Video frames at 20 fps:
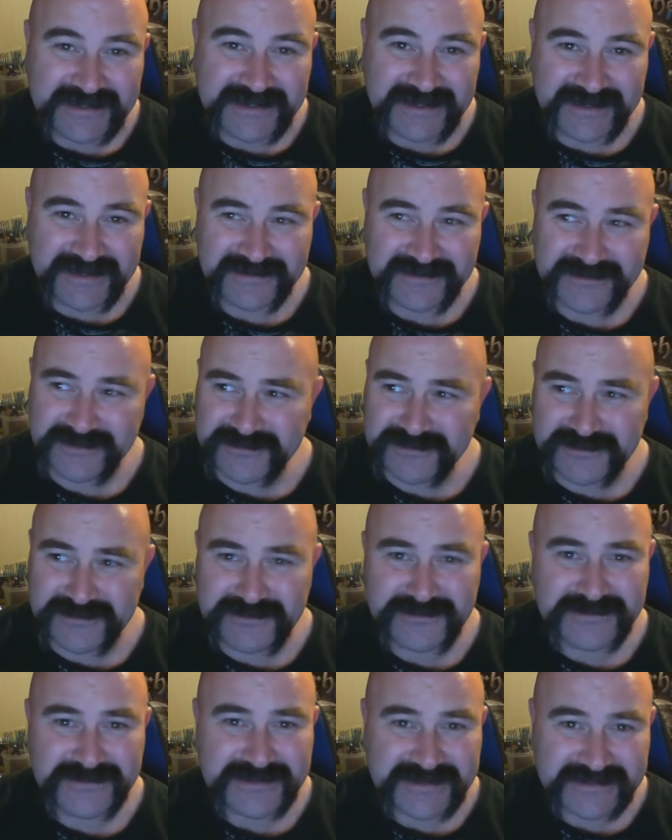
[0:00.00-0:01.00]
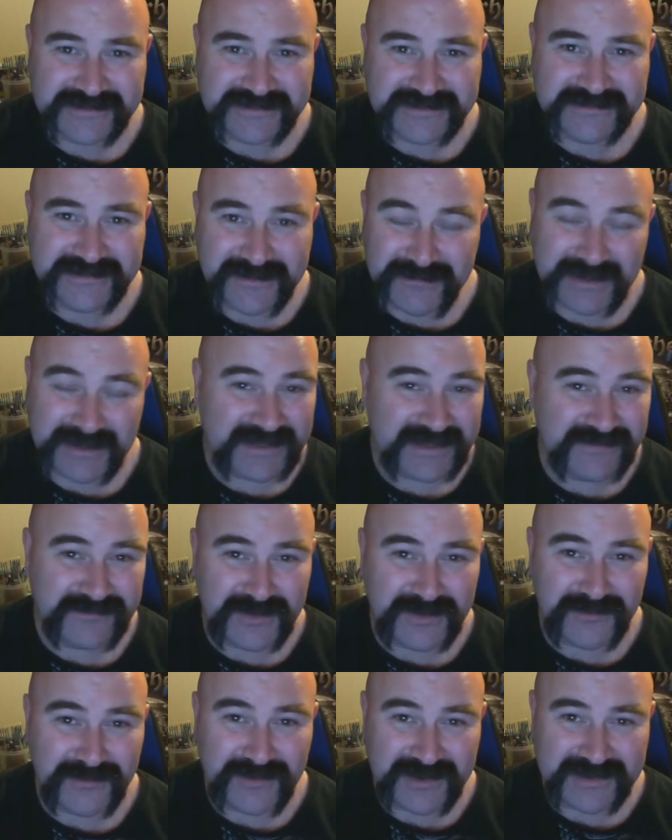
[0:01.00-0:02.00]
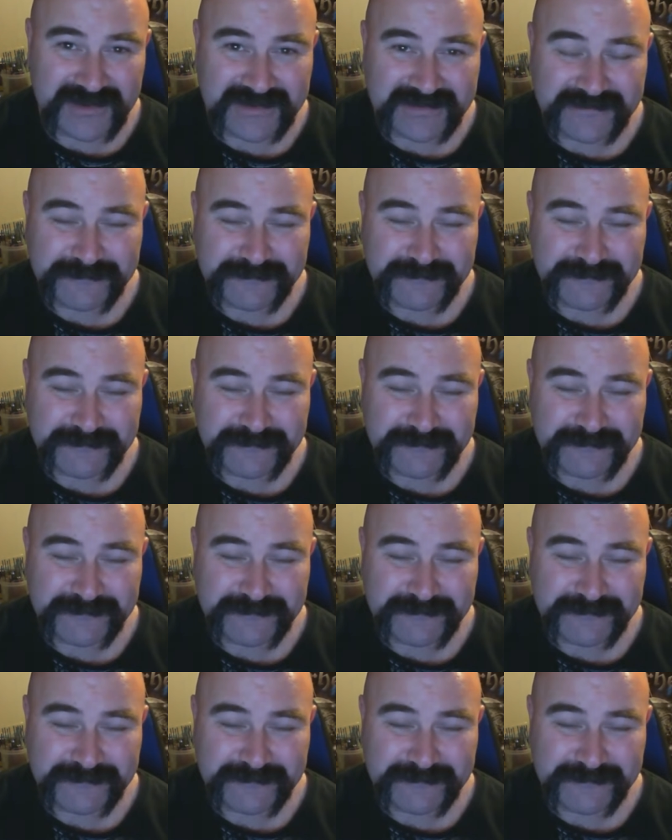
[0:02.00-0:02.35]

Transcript: who knows, he might even be right.